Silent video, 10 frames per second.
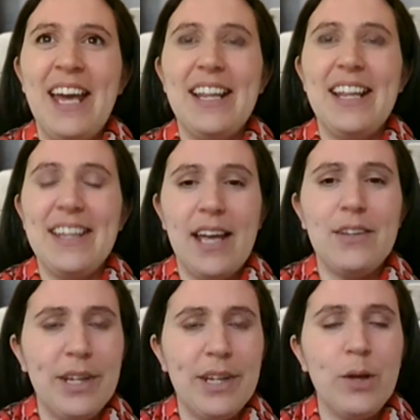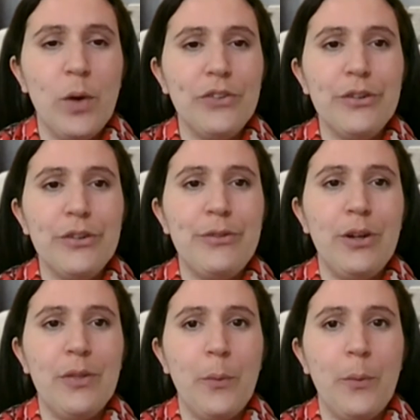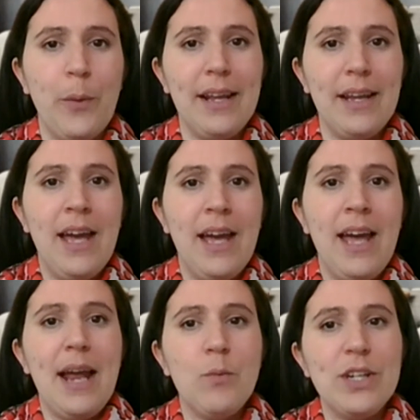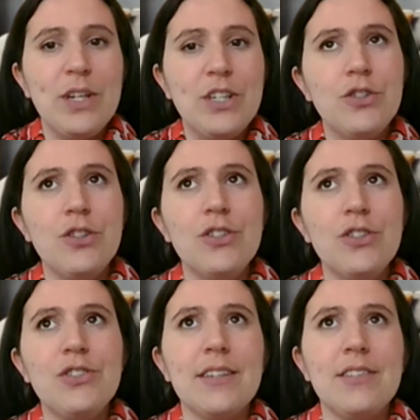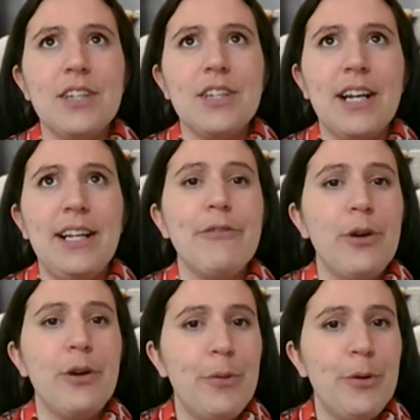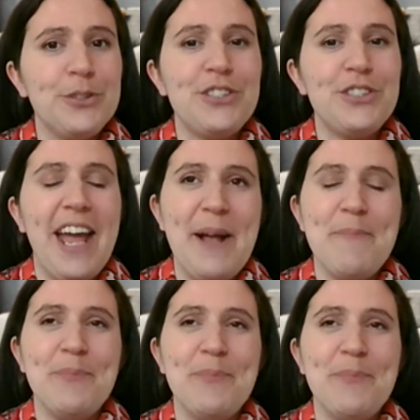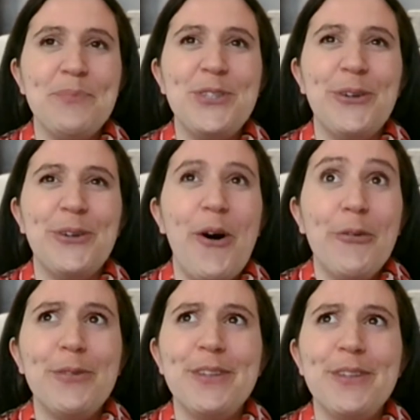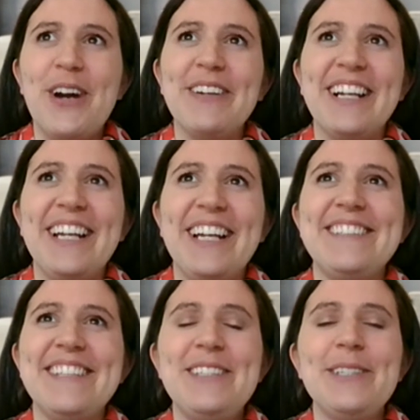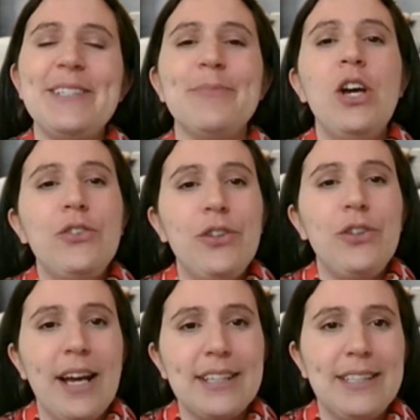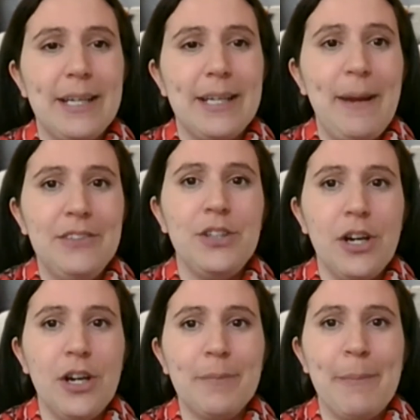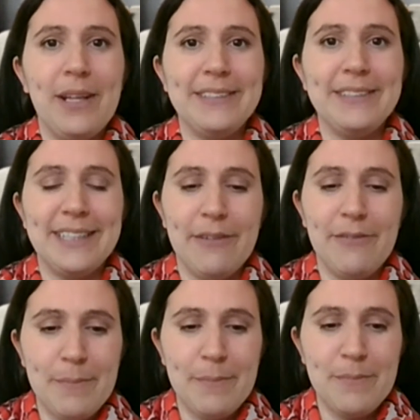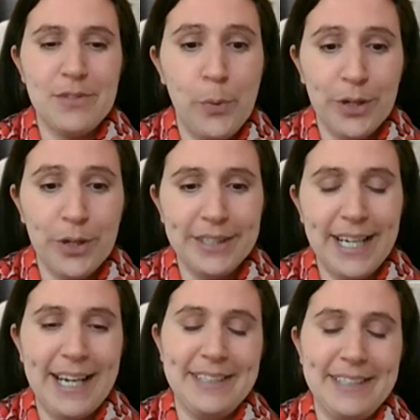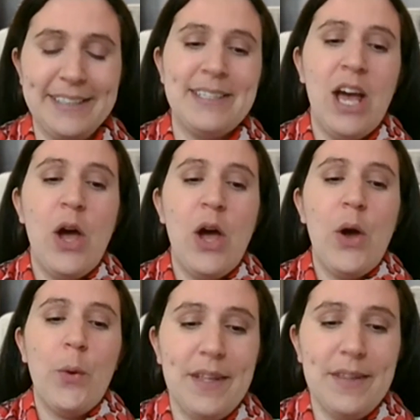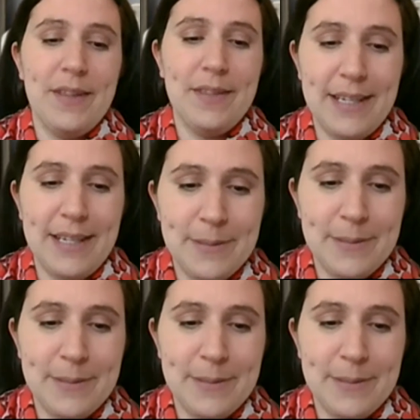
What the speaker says: it's really wonderful the way in which you're using such a clever approach of the traffic light system to actually appeal to young people and to give them such important guidance within this.